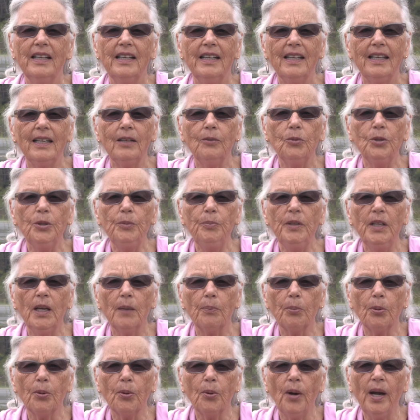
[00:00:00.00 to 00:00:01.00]
It would be a
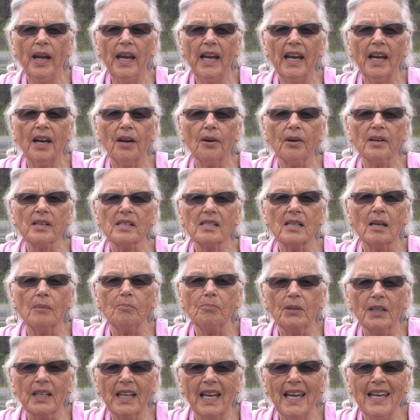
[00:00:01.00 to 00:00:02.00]
prayer, a
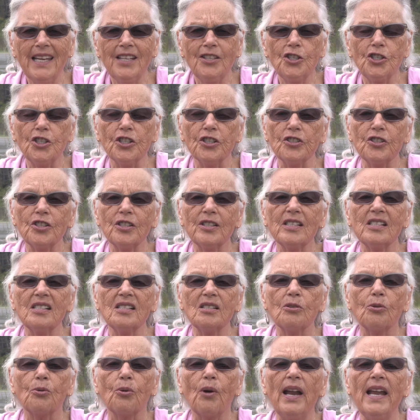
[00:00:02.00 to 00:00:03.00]
supplication to
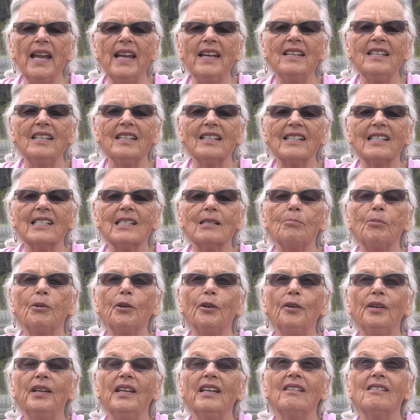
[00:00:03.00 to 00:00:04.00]
this grand
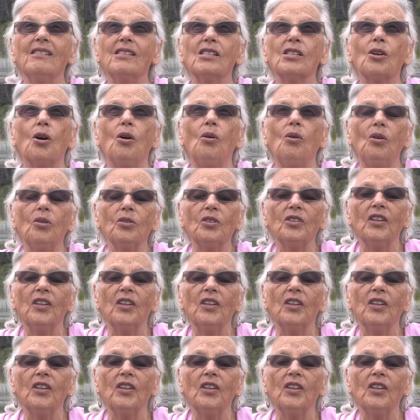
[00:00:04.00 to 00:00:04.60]
experience called